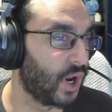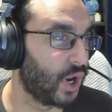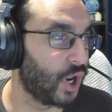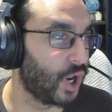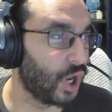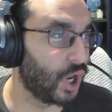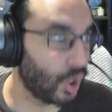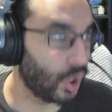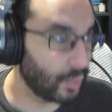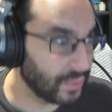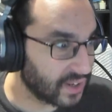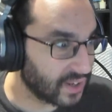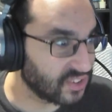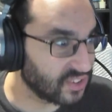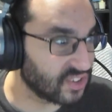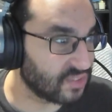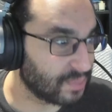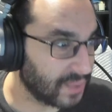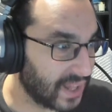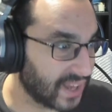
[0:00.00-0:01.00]
All because
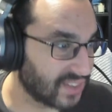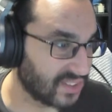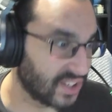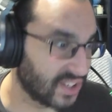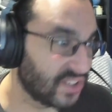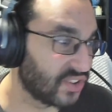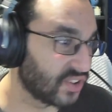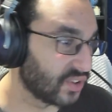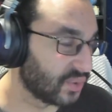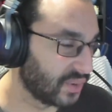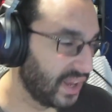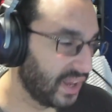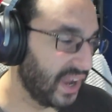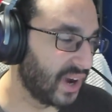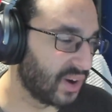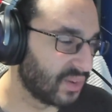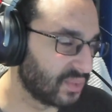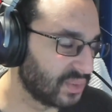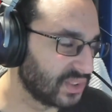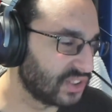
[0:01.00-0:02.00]
of Black Zetsu.
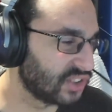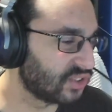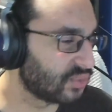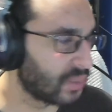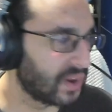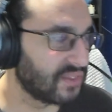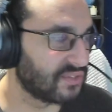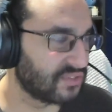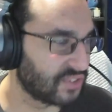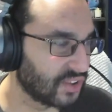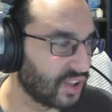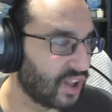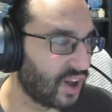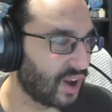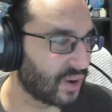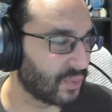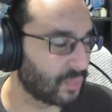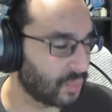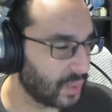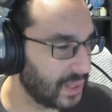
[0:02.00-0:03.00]
Now, we just went
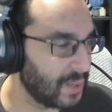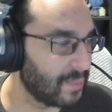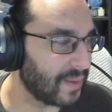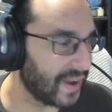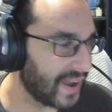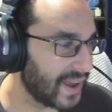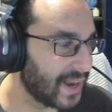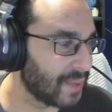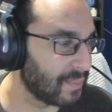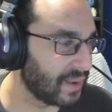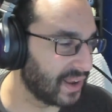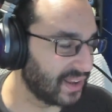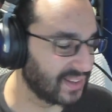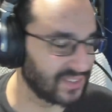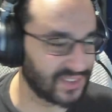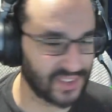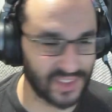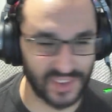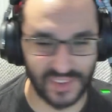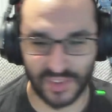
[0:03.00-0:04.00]
full-on weave anime
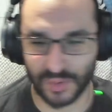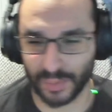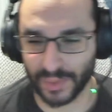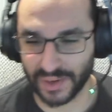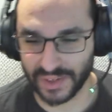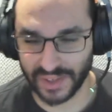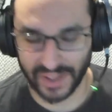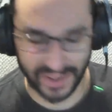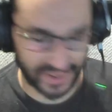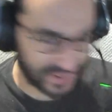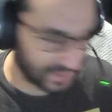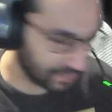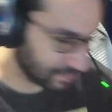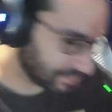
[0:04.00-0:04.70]
into this, but, like,